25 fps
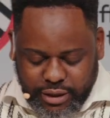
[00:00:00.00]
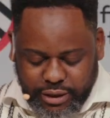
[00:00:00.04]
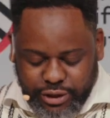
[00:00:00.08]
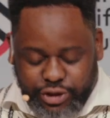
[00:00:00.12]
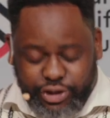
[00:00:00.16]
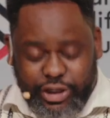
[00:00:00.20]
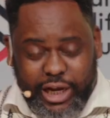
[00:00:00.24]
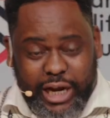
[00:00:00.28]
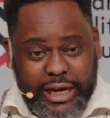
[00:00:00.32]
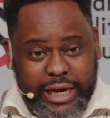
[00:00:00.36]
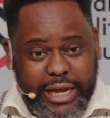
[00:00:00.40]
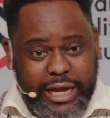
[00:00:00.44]

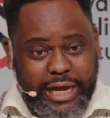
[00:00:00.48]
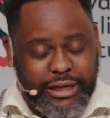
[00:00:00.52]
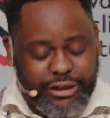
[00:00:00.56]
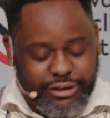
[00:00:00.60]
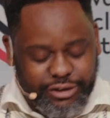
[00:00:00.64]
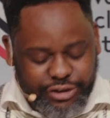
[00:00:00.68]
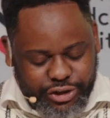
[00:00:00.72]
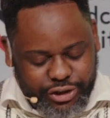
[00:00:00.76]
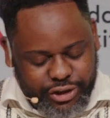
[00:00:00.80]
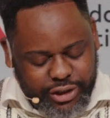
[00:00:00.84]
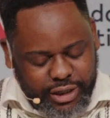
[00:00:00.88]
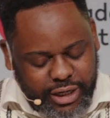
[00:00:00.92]

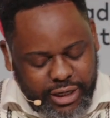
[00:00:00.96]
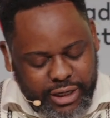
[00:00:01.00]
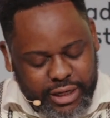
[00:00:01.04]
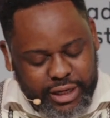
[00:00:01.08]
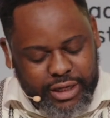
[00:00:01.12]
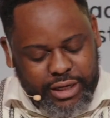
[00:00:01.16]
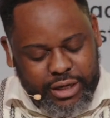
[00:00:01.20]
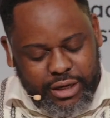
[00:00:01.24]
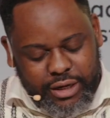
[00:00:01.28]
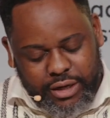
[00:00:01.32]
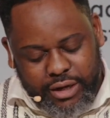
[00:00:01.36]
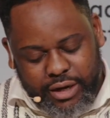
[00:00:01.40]
challenged
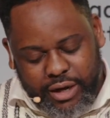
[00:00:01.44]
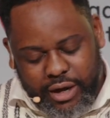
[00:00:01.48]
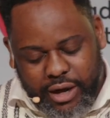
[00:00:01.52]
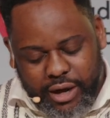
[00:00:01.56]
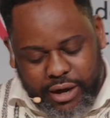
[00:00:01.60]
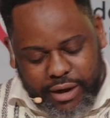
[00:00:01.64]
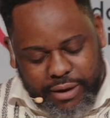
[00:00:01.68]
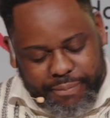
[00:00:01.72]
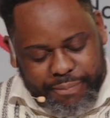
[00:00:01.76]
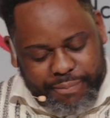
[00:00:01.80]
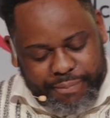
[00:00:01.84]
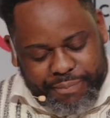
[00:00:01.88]

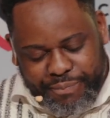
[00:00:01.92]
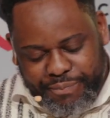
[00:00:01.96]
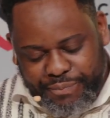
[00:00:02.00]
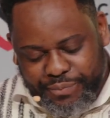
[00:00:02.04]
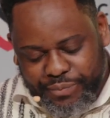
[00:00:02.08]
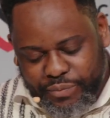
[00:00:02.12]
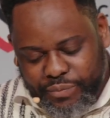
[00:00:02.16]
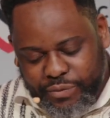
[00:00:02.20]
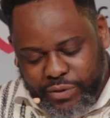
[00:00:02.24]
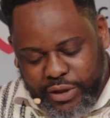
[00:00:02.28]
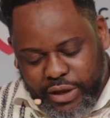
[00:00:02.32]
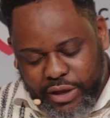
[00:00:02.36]
um,
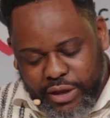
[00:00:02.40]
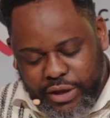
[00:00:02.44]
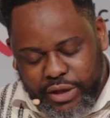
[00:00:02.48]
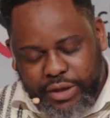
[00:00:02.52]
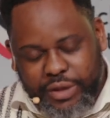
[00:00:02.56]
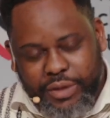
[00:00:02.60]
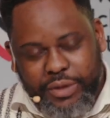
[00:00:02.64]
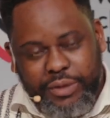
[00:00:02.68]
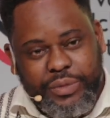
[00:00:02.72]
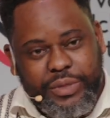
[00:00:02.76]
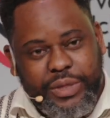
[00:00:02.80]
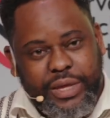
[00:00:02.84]

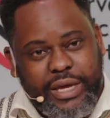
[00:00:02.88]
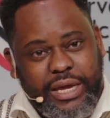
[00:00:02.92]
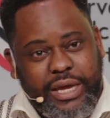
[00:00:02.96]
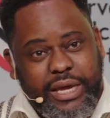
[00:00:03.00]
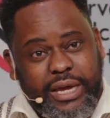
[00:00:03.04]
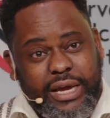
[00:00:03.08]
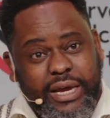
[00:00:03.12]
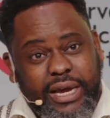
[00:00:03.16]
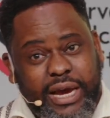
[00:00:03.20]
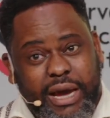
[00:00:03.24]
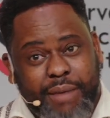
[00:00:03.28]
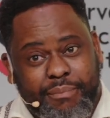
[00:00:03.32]

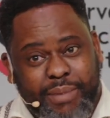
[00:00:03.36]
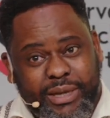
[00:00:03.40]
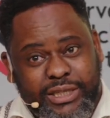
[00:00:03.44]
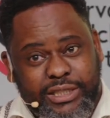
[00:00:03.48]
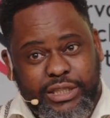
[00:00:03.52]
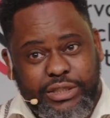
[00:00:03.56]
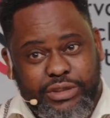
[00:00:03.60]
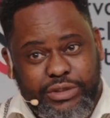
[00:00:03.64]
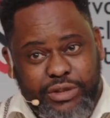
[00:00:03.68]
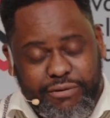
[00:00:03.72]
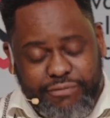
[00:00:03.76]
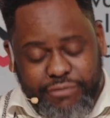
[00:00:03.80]
the
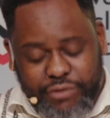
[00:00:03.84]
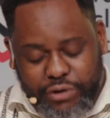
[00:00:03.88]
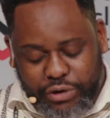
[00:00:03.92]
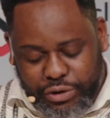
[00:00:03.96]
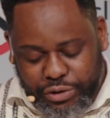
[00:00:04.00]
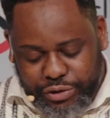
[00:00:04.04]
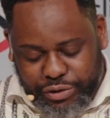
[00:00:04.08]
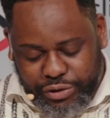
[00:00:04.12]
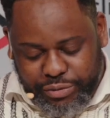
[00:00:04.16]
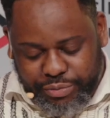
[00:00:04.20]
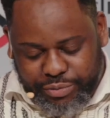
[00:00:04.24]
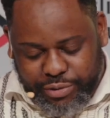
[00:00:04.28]
capacity of
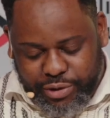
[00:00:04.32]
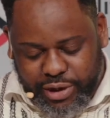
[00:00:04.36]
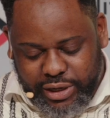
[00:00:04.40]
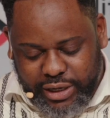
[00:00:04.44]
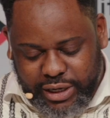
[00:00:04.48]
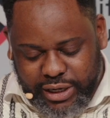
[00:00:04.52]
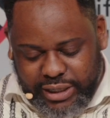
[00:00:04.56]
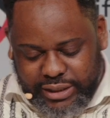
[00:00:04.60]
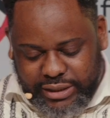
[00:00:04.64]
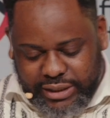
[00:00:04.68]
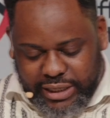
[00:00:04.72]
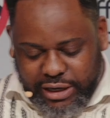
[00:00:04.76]
colonial
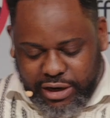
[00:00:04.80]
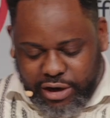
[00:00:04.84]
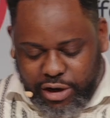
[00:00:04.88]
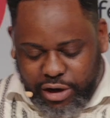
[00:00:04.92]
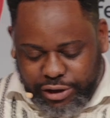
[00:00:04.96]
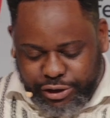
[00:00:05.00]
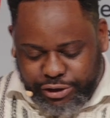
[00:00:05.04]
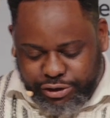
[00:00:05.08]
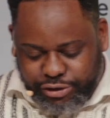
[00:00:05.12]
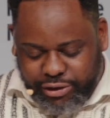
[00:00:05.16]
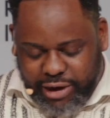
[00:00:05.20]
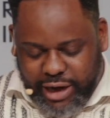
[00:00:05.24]
borders and
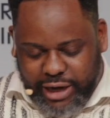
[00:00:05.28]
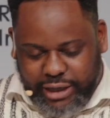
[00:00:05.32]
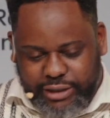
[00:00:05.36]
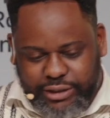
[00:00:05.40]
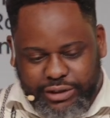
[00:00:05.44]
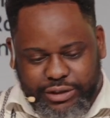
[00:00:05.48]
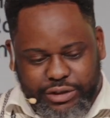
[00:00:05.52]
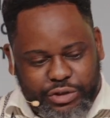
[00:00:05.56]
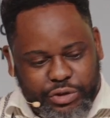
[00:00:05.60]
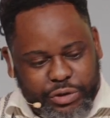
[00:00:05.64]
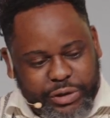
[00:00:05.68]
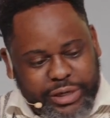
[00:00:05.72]

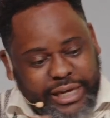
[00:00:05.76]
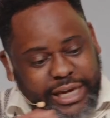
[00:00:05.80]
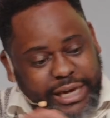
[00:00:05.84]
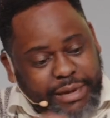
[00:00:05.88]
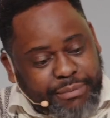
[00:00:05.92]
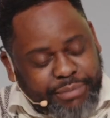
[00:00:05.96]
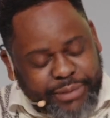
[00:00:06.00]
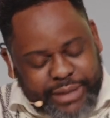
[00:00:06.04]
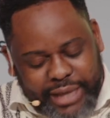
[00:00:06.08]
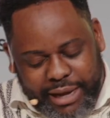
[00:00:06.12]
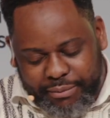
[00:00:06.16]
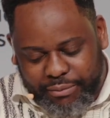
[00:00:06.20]
contracts to
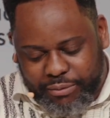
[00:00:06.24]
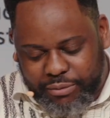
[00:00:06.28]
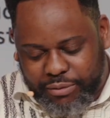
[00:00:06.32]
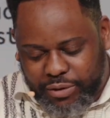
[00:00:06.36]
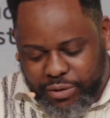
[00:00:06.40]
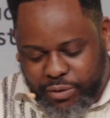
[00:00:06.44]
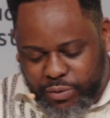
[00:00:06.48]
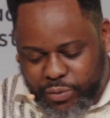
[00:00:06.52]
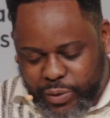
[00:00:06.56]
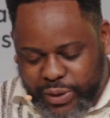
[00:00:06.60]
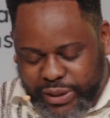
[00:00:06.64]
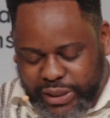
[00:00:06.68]
keep them
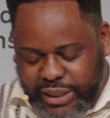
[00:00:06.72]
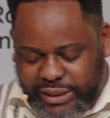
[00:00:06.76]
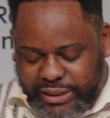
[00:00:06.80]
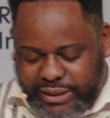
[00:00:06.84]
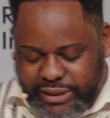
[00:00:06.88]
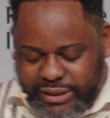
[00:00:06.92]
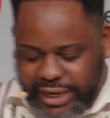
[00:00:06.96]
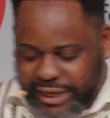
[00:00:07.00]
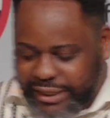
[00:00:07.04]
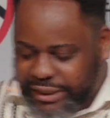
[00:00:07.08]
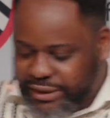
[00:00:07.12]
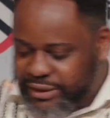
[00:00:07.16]
within
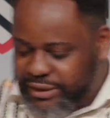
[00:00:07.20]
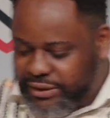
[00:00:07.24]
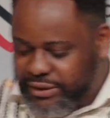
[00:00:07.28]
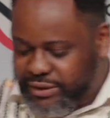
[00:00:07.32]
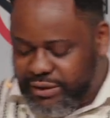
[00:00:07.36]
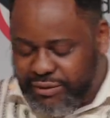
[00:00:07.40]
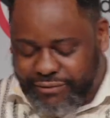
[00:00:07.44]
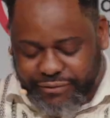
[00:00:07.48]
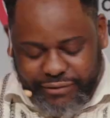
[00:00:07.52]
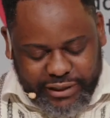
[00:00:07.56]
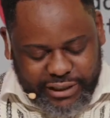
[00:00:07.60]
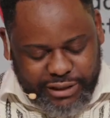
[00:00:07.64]
sites
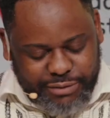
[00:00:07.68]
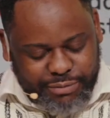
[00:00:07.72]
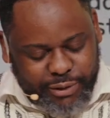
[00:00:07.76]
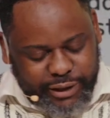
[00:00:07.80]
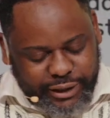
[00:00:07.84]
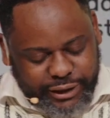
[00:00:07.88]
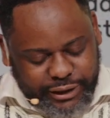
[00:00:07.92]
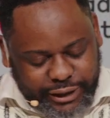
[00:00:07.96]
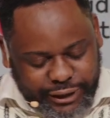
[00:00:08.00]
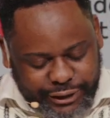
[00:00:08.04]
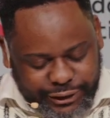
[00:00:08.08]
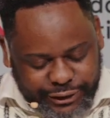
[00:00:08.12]
of
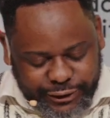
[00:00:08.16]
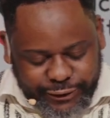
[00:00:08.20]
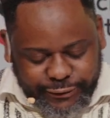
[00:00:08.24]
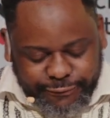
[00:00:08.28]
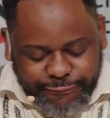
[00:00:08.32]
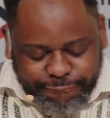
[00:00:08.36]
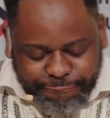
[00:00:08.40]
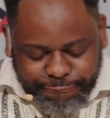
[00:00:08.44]
exploitation.